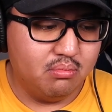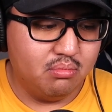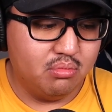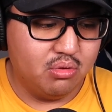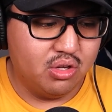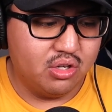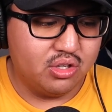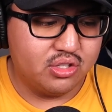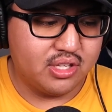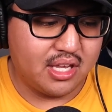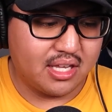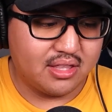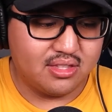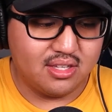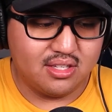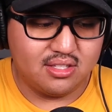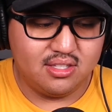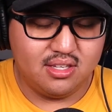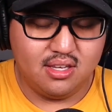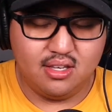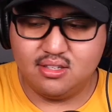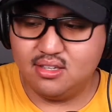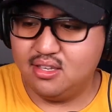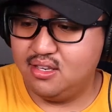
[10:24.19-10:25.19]
looks at this
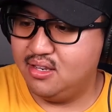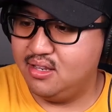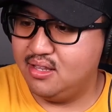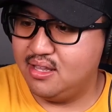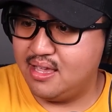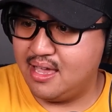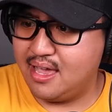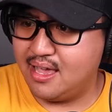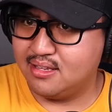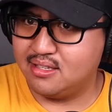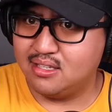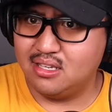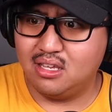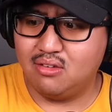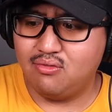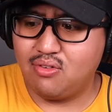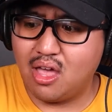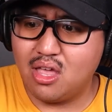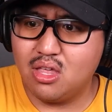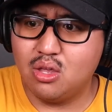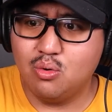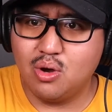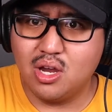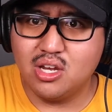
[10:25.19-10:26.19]
season as an
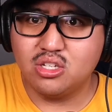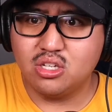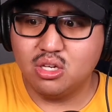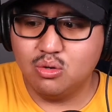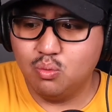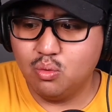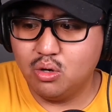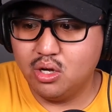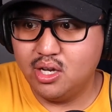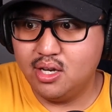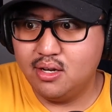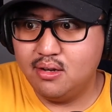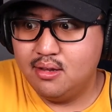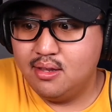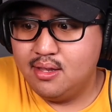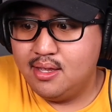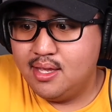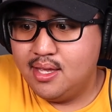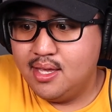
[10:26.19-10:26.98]
evaluation one,